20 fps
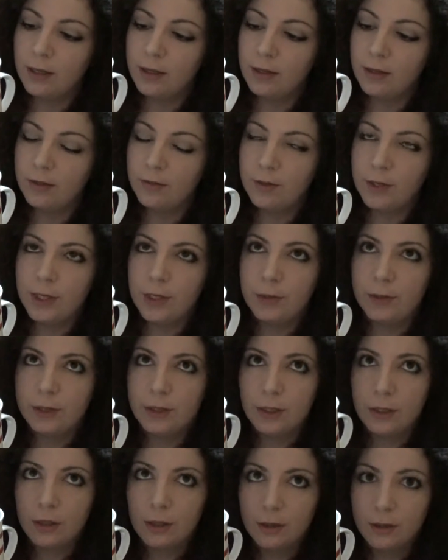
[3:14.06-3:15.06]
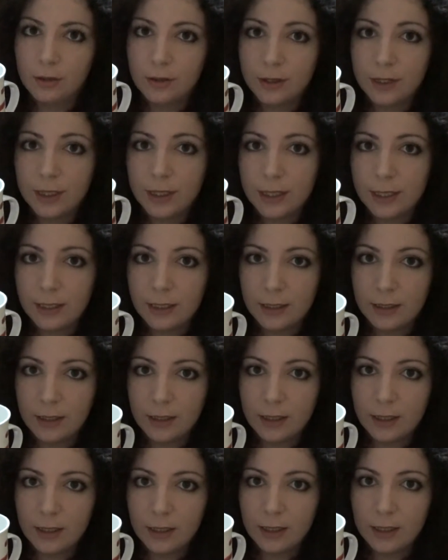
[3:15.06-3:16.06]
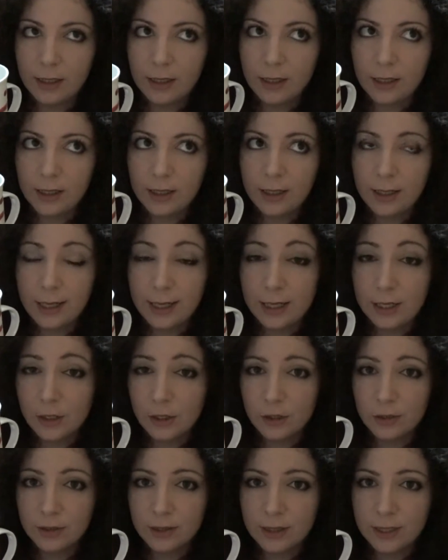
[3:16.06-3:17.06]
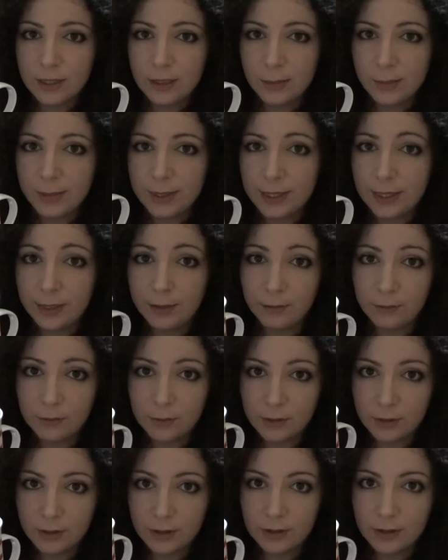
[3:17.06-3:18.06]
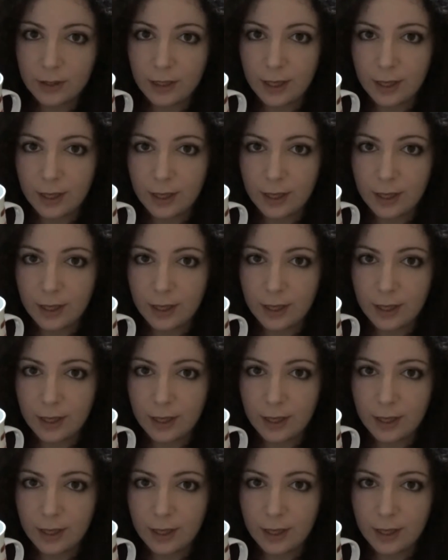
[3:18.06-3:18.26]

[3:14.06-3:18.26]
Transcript: The video is called An Angel Sent Me Gifts,